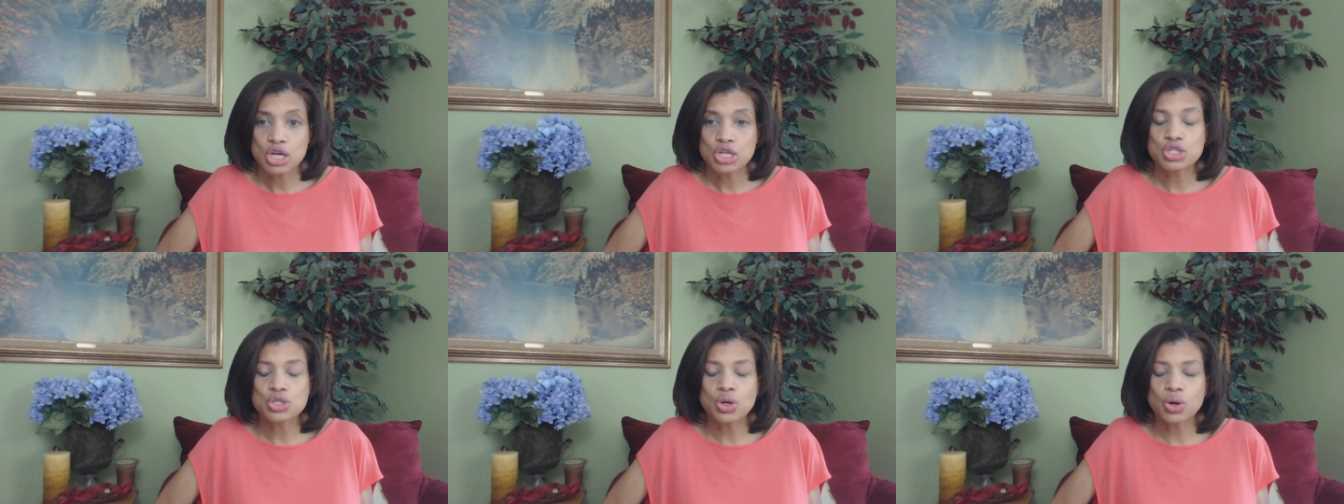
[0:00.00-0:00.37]

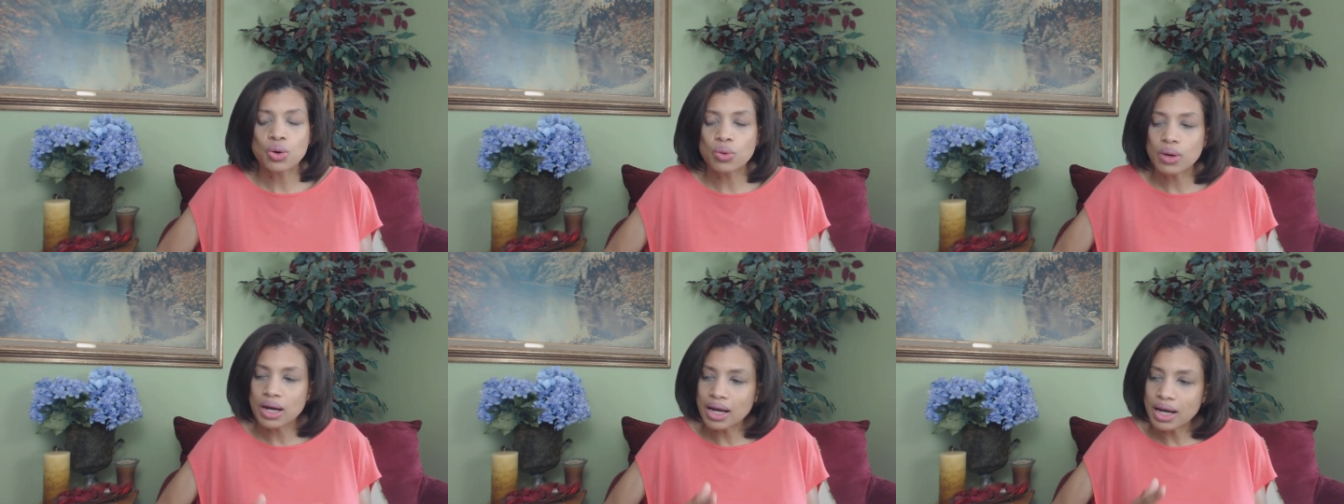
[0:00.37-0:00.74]

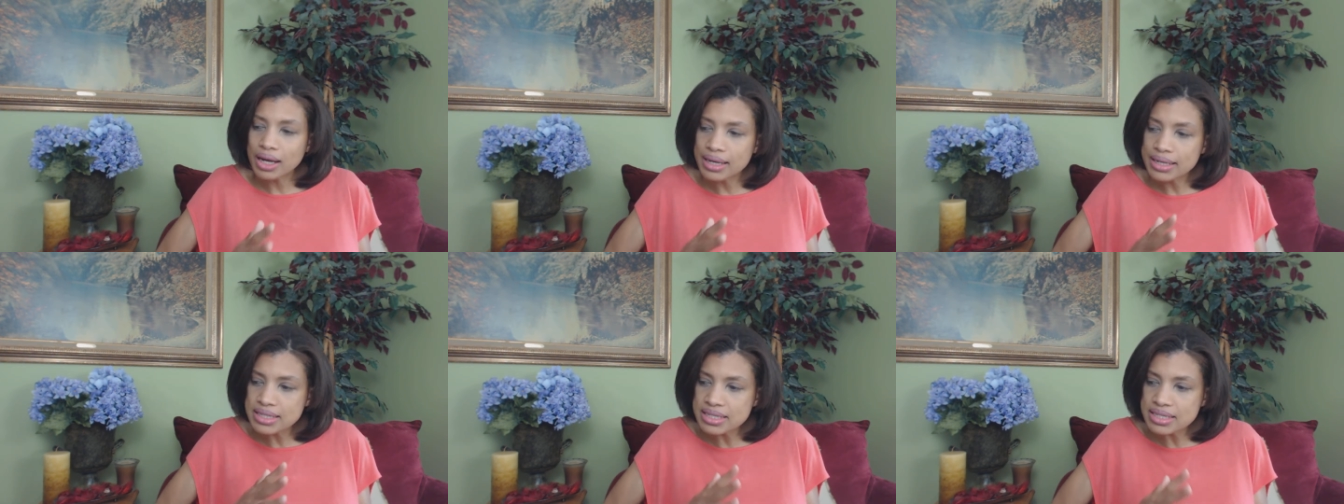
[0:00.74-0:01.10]
So
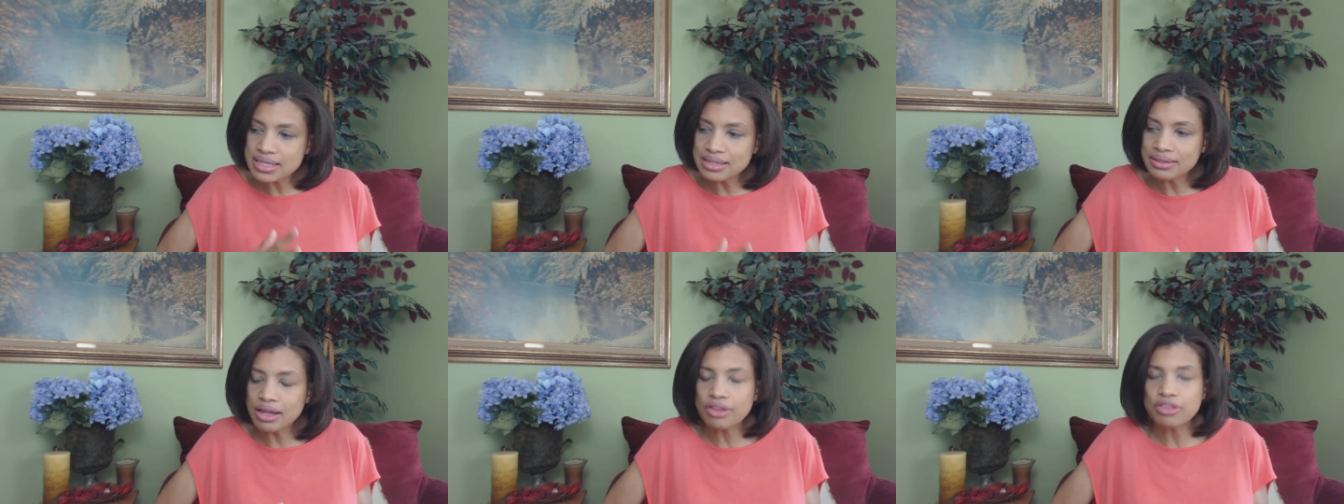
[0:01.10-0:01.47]
this
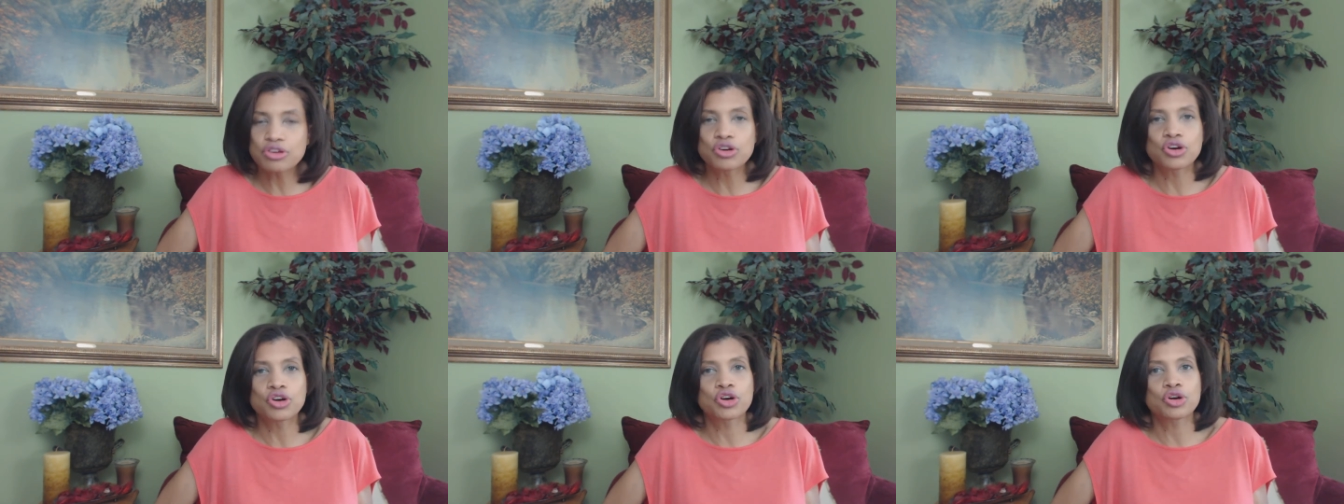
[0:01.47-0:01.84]
is
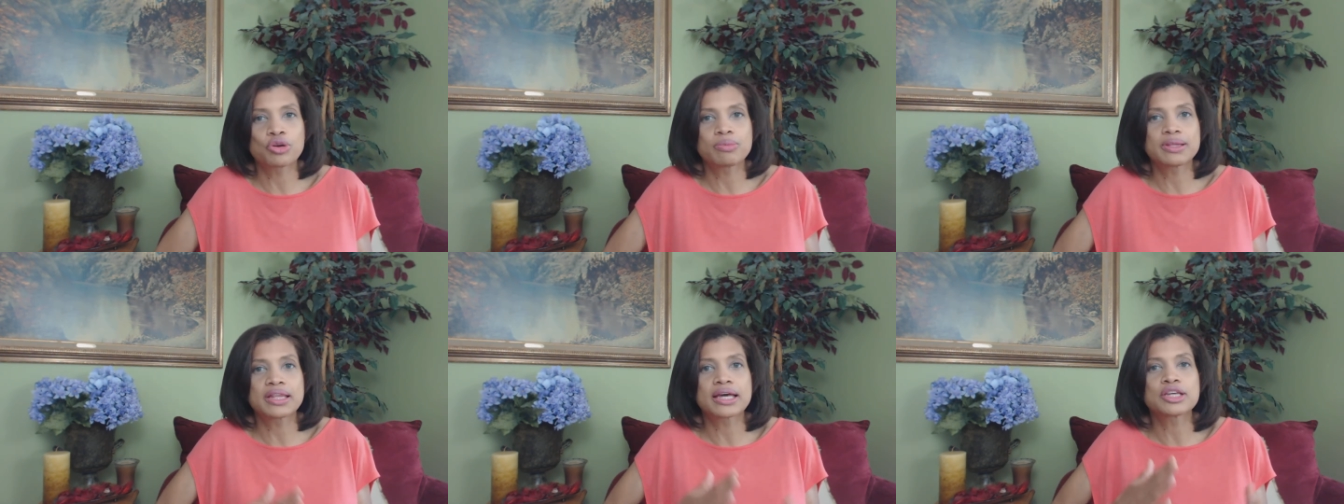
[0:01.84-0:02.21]
another
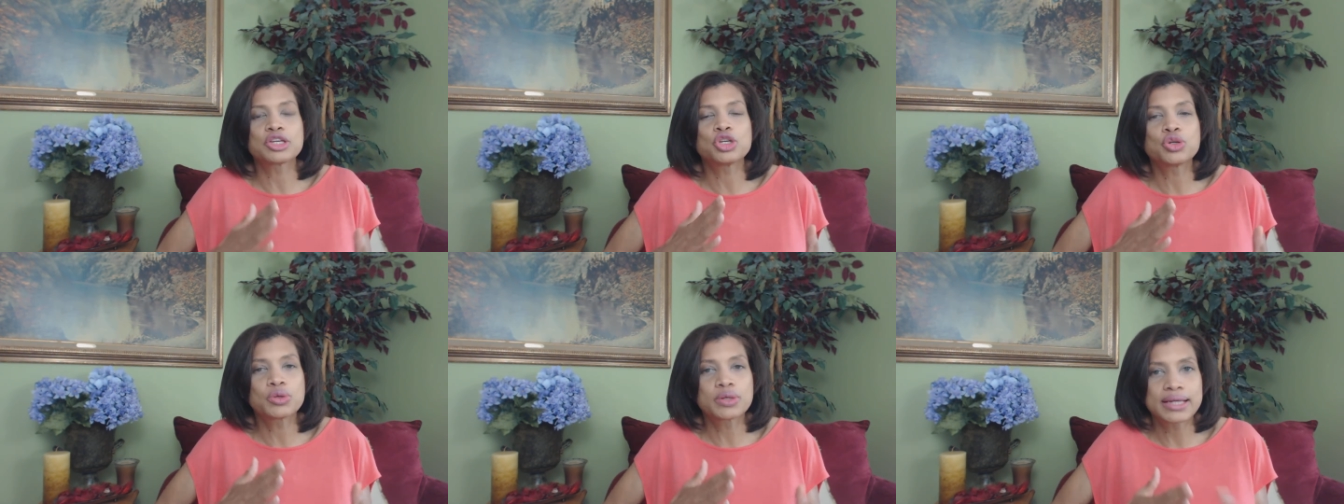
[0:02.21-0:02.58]
herb
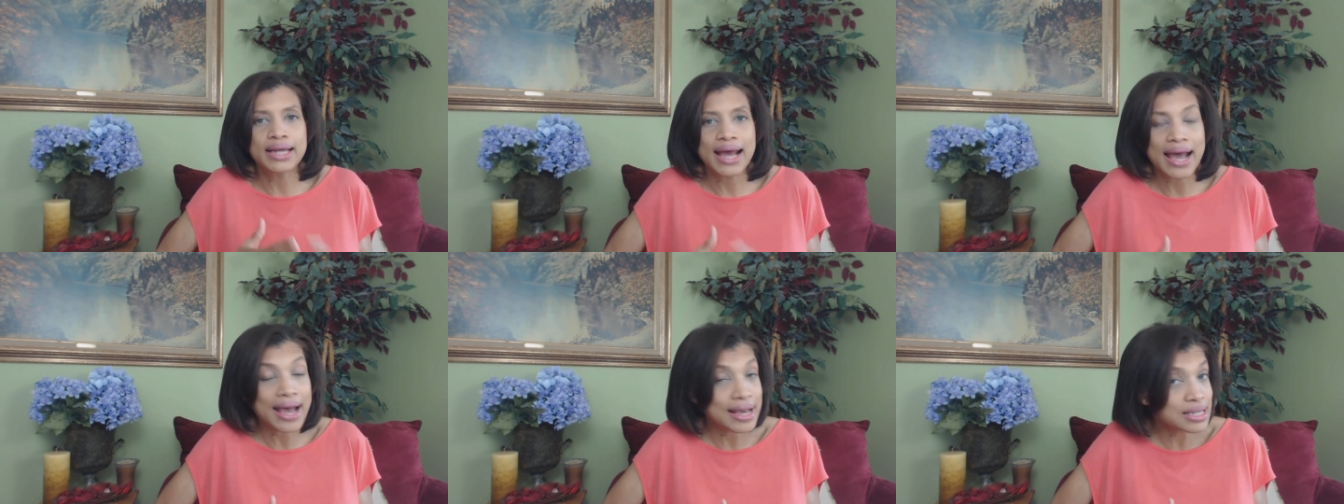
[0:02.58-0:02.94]
that you
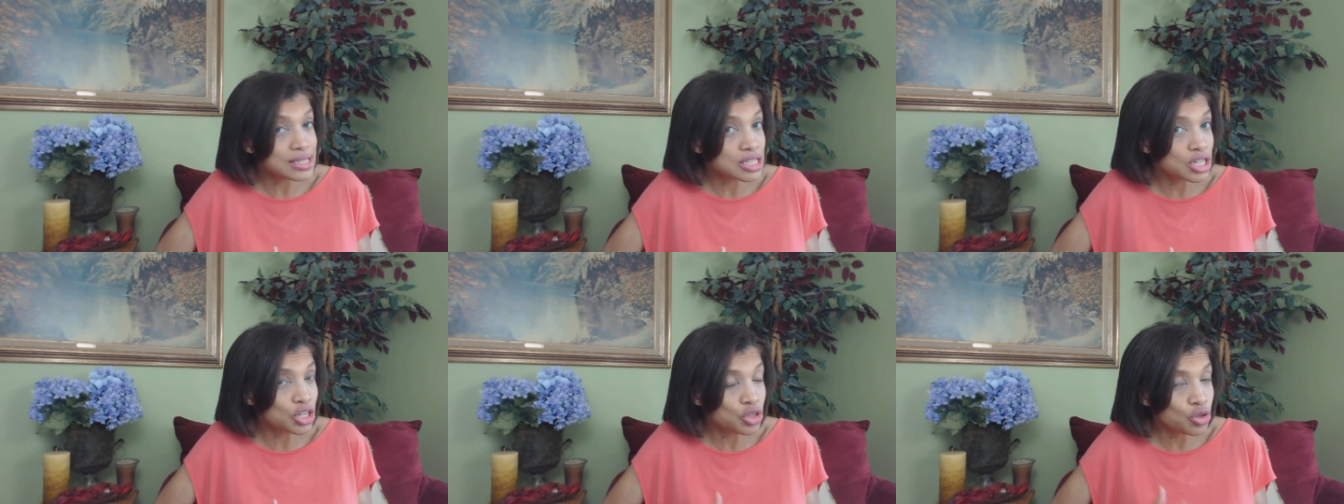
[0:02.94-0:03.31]
can
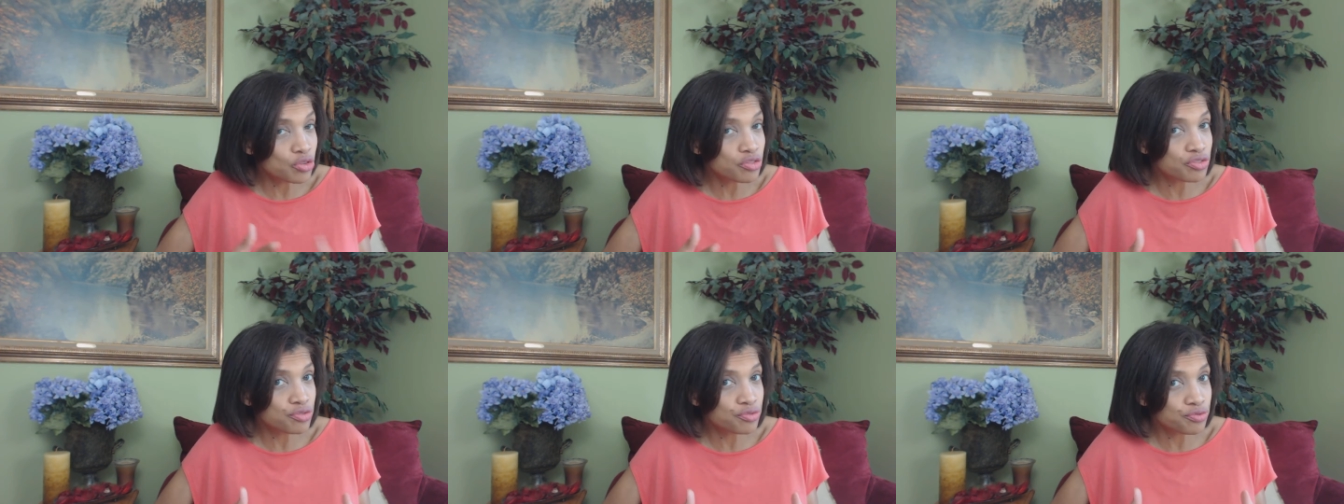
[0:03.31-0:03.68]
ask
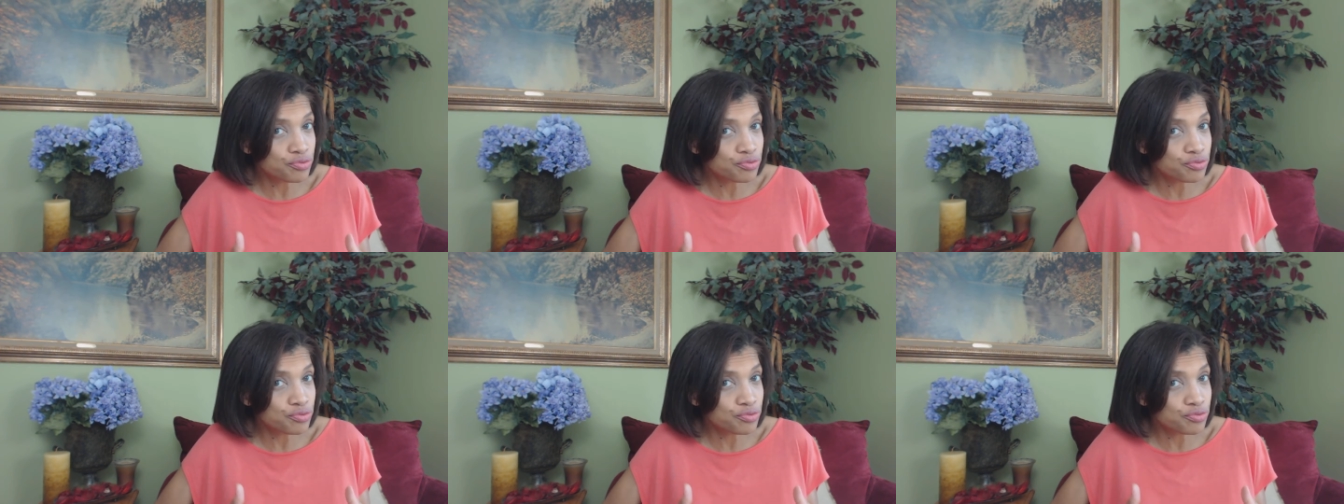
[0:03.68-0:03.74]
your